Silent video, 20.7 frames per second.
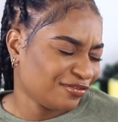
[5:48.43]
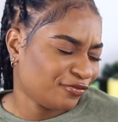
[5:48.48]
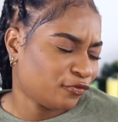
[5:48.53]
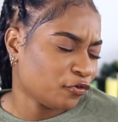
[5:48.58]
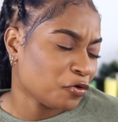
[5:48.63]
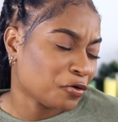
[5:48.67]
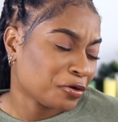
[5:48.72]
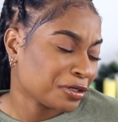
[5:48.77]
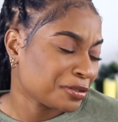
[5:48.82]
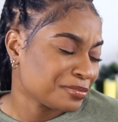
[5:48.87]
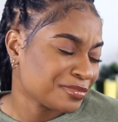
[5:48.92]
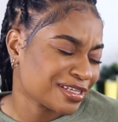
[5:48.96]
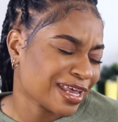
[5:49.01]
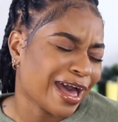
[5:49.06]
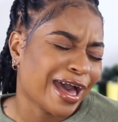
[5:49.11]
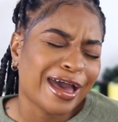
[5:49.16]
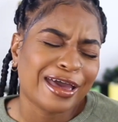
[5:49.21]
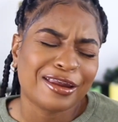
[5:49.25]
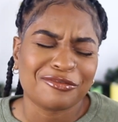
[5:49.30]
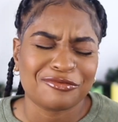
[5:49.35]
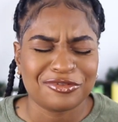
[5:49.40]
forums.
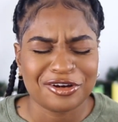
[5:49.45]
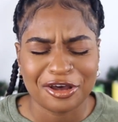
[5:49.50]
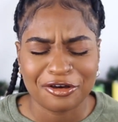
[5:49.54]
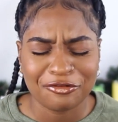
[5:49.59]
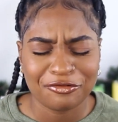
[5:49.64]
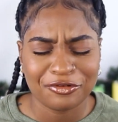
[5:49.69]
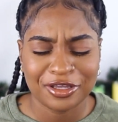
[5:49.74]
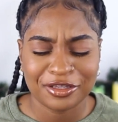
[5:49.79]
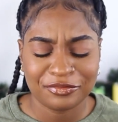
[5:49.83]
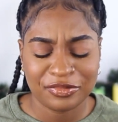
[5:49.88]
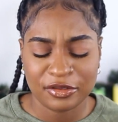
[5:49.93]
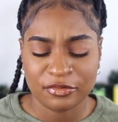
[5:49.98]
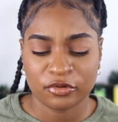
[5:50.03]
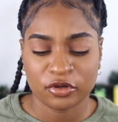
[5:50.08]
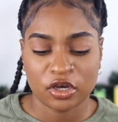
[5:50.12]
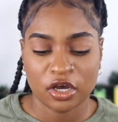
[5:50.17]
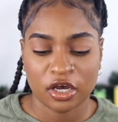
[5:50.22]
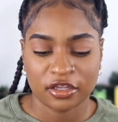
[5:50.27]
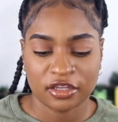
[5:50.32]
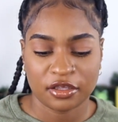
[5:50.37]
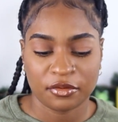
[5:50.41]
I don't know what people
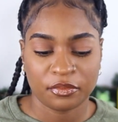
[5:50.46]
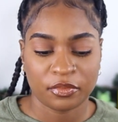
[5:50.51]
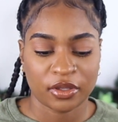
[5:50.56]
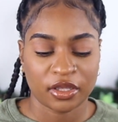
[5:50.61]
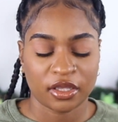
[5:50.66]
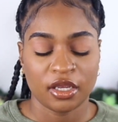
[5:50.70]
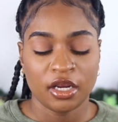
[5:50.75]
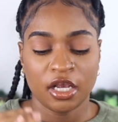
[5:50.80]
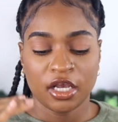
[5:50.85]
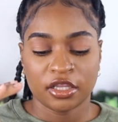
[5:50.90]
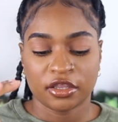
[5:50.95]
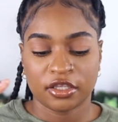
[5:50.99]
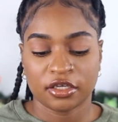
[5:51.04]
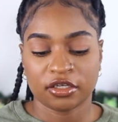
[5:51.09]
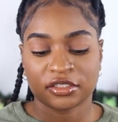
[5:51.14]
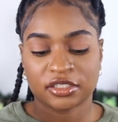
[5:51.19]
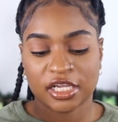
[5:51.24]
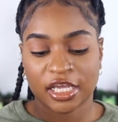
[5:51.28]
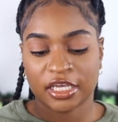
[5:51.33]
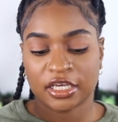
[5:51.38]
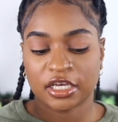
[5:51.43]
call them, but
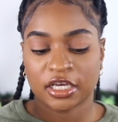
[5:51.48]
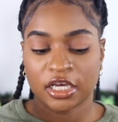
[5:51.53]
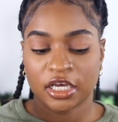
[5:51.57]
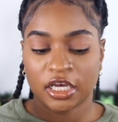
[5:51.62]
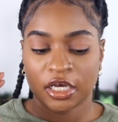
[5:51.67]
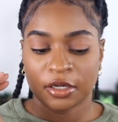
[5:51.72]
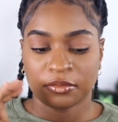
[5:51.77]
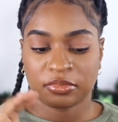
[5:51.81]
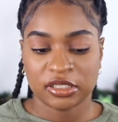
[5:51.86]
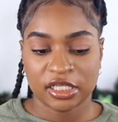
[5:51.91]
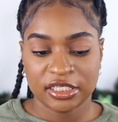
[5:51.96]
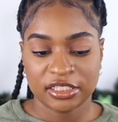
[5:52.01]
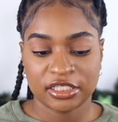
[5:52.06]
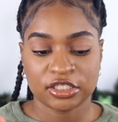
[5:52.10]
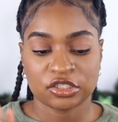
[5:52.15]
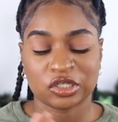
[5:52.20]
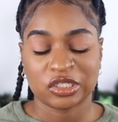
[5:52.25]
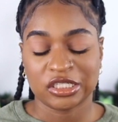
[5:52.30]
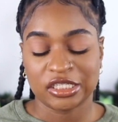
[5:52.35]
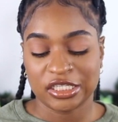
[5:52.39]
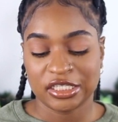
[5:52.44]
there's like
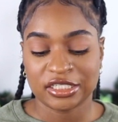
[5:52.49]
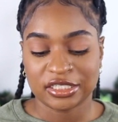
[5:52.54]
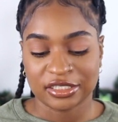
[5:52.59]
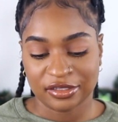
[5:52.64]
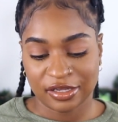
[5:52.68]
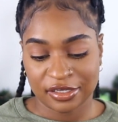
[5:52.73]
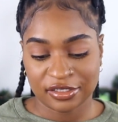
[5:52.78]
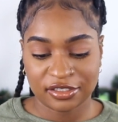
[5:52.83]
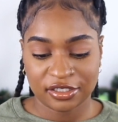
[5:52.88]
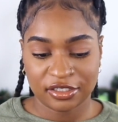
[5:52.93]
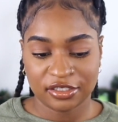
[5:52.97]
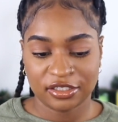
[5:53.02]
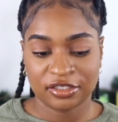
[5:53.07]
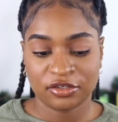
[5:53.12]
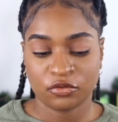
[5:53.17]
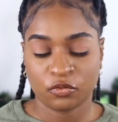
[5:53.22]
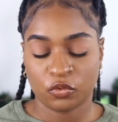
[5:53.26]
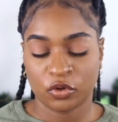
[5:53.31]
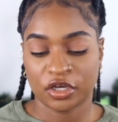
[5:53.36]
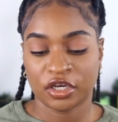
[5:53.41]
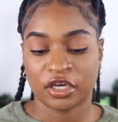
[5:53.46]
places on each lesson
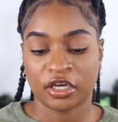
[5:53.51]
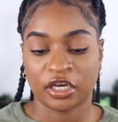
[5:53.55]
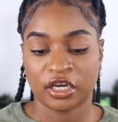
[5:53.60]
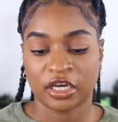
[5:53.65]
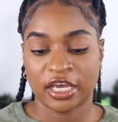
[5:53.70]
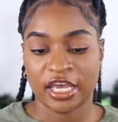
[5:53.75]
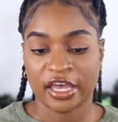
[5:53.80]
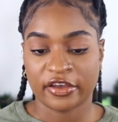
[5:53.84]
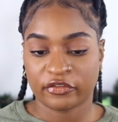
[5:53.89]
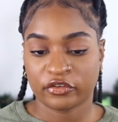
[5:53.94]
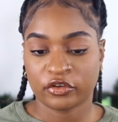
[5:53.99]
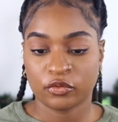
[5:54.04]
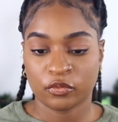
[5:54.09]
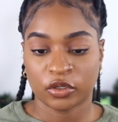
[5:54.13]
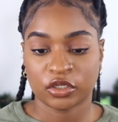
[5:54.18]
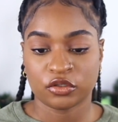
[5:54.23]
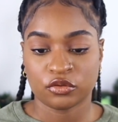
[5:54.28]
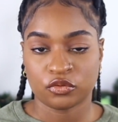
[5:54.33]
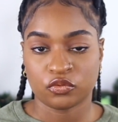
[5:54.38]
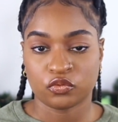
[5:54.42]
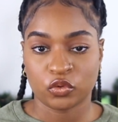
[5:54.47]
where
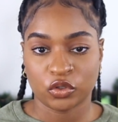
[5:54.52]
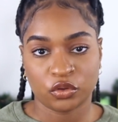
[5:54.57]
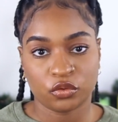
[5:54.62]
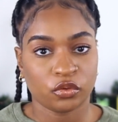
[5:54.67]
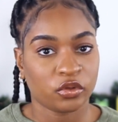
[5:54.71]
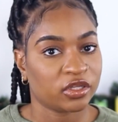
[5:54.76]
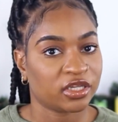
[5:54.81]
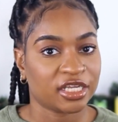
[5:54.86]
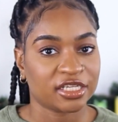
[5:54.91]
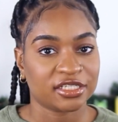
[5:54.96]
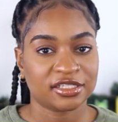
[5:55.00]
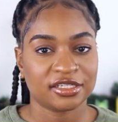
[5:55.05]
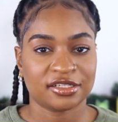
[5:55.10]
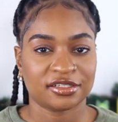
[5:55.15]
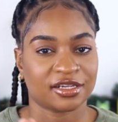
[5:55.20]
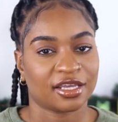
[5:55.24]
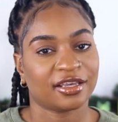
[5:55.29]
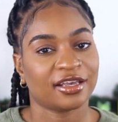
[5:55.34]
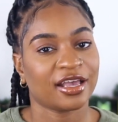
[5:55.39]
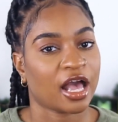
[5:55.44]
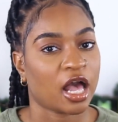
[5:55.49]
everyone who went through their lesson is
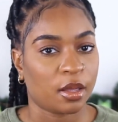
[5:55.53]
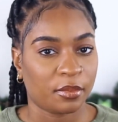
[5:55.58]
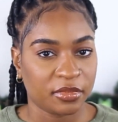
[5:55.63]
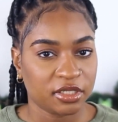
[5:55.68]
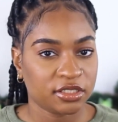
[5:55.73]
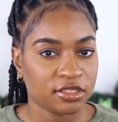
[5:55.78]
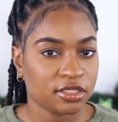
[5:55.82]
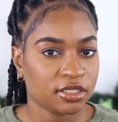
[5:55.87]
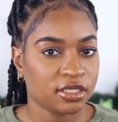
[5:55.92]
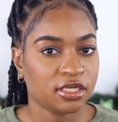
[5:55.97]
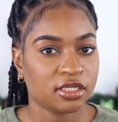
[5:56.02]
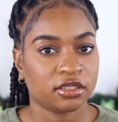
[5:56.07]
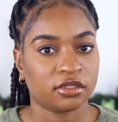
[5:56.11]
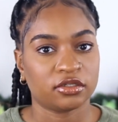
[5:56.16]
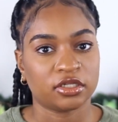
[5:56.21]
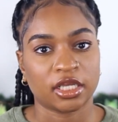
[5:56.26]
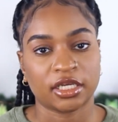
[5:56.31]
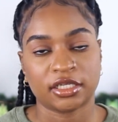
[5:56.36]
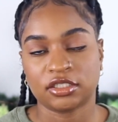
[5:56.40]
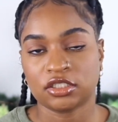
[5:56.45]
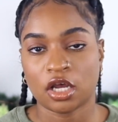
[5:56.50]
like commenting, and they're
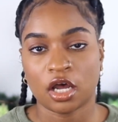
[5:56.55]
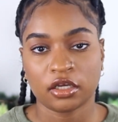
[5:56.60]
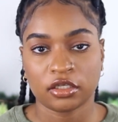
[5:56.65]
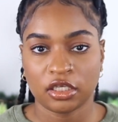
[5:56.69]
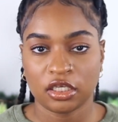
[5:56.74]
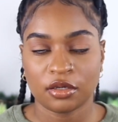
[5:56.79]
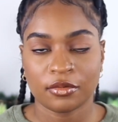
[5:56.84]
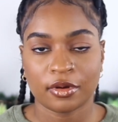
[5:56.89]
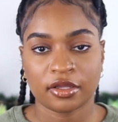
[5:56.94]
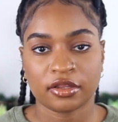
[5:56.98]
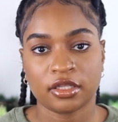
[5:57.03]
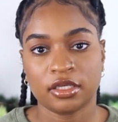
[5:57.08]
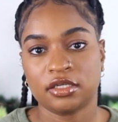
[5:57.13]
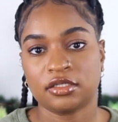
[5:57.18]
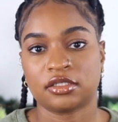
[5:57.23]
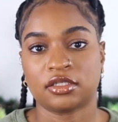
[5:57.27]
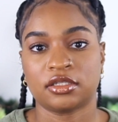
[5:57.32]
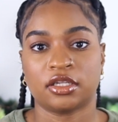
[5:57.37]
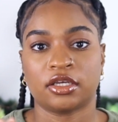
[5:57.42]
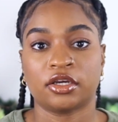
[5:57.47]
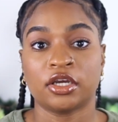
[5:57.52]
like talking about things,
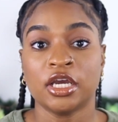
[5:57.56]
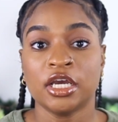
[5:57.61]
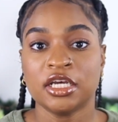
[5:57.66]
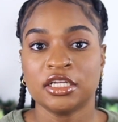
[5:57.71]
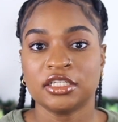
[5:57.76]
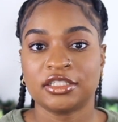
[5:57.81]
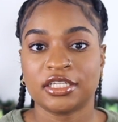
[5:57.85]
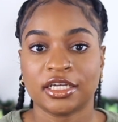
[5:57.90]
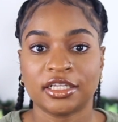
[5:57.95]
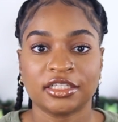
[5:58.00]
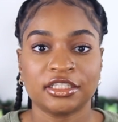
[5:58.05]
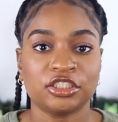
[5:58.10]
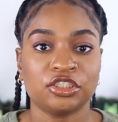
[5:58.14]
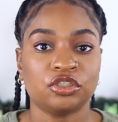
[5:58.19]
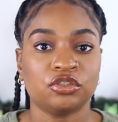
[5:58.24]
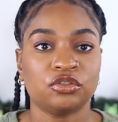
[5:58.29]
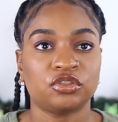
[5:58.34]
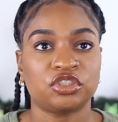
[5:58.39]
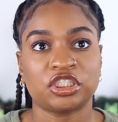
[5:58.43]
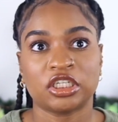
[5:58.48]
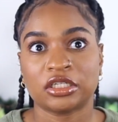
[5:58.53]
and they're telling
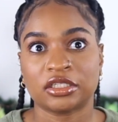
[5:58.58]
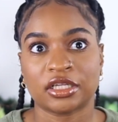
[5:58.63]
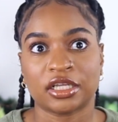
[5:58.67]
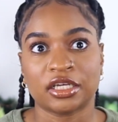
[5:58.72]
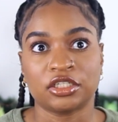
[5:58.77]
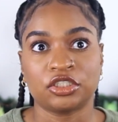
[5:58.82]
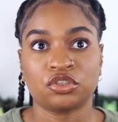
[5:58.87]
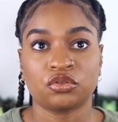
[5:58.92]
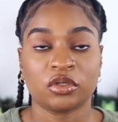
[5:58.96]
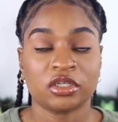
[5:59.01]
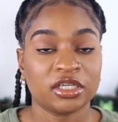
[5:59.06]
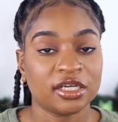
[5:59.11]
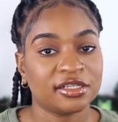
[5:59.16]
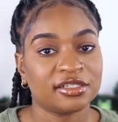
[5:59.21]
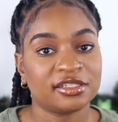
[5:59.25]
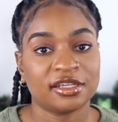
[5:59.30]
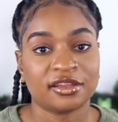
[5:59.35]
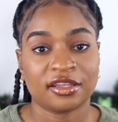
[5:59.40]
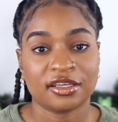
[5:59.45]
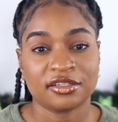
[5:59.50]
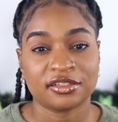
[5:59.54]
you, sharing like
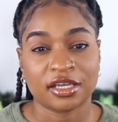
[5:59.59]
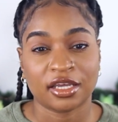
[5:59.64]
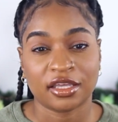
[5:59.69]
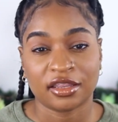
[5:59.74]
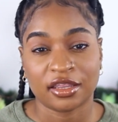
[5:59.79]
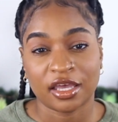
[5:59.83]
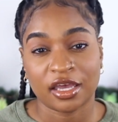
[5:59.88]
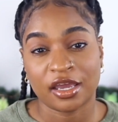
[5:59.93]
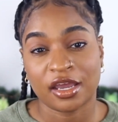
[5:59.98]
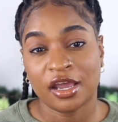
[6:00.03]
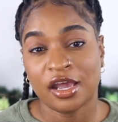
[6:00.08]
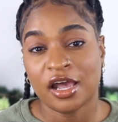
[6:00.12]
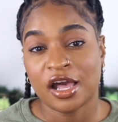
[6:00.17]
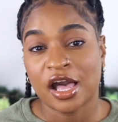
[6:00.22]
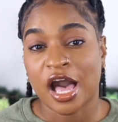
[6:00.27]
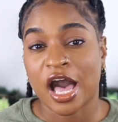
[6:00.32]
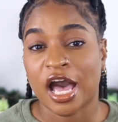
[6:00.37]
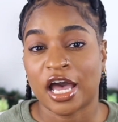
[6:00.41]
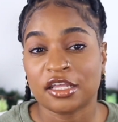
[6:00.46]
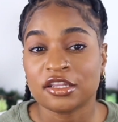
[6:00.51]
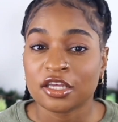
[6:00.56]
shortcuts and things like that.
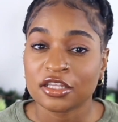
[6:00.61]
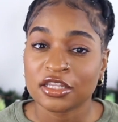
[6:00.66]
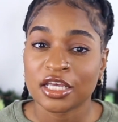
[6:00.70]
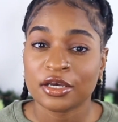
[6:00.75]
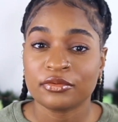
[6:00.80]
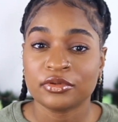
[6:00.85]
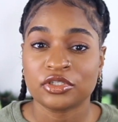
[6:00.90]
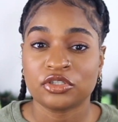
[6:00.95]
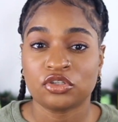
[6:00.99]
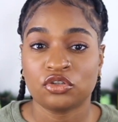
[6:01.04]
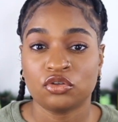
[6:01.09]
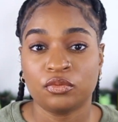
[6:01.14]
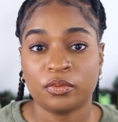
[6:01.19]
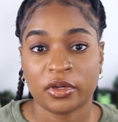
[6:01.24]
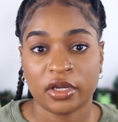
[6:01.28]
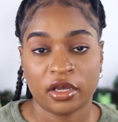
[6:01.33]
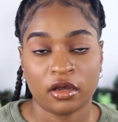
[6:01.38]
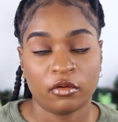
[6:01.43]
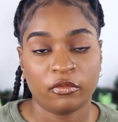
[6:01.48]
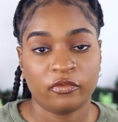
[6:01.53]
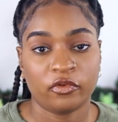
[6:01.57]
I thought that was super
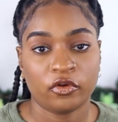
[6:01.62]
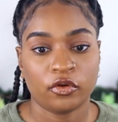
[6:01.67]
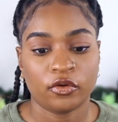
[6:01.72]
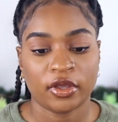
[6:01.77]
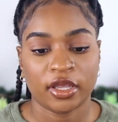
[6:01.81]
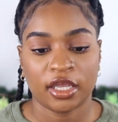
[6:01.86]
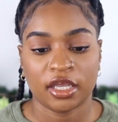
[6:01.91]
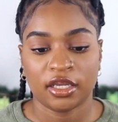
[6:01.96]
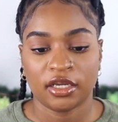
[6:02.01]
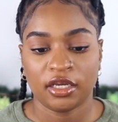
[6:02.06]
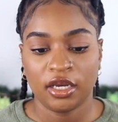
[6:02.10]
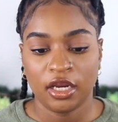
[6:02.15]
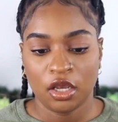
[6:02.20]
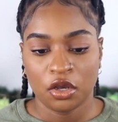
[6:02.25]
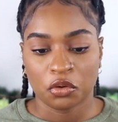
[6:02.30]
helpful. And